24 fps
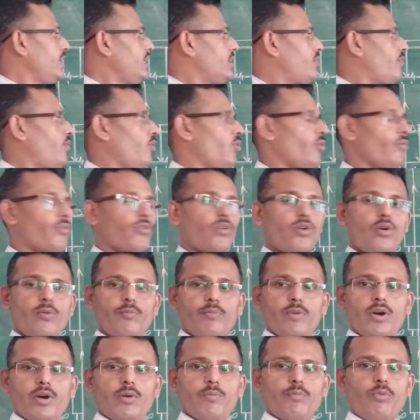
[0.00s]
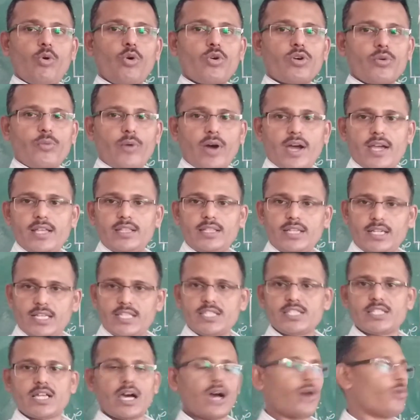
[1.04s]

it flow from port Y, that is the